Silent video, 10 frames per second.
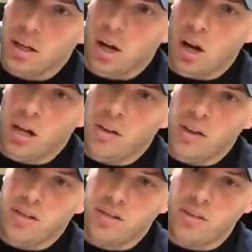All
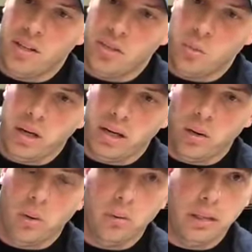this week
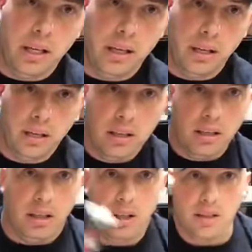only,
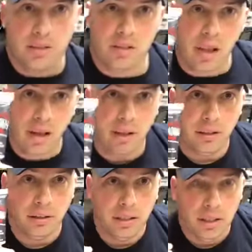on
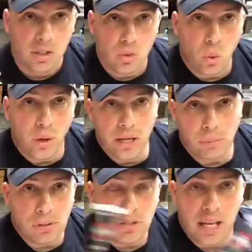sale,
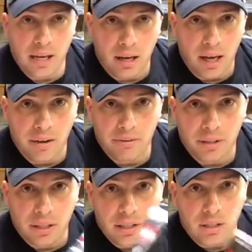20% off.
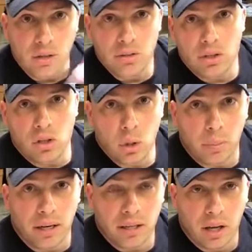Use the
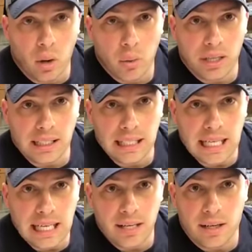coupon code
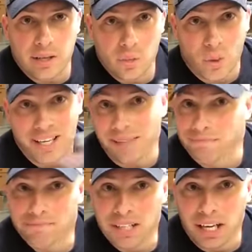CLEAN20
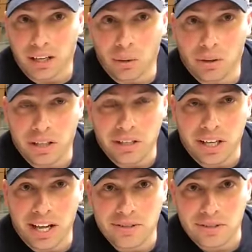and go clean your
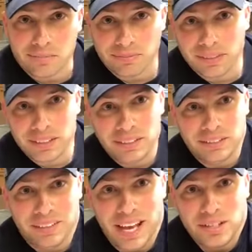guns.
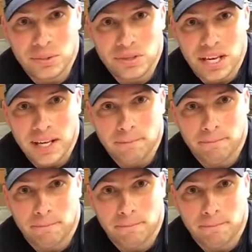Thanks, we'll see you.